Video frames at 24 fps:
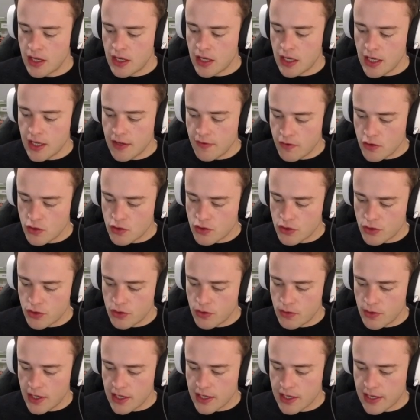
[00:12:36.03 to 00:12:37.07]
If you
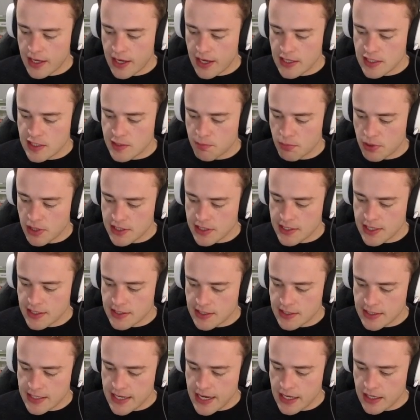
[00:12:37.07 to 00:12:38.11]
do, it gains +X
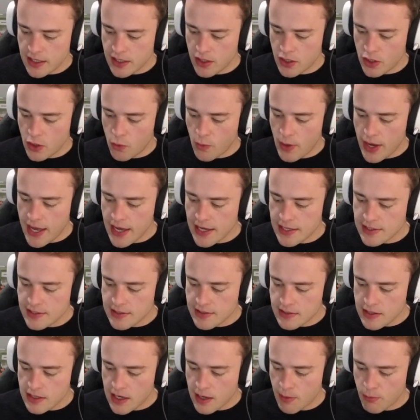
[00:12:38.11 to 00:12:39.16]
attack, where X is
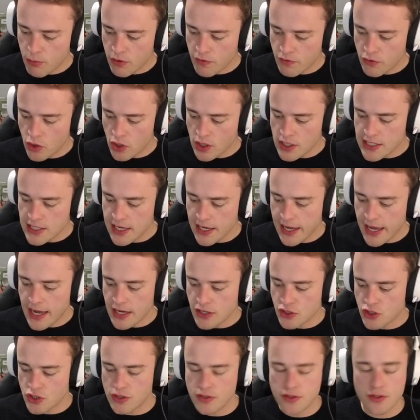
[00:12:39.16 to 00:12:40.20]
the number of non-attack
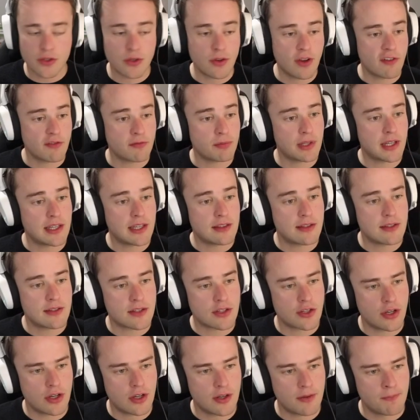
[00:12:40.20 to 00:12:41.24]
actions you have played this
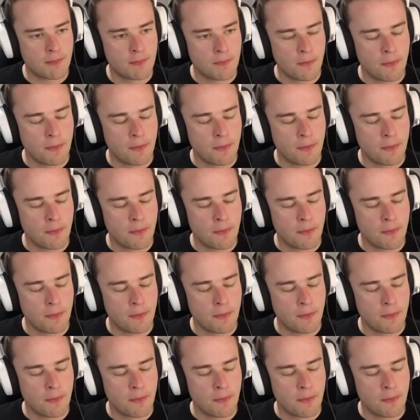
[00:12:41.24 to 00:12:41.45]
turn.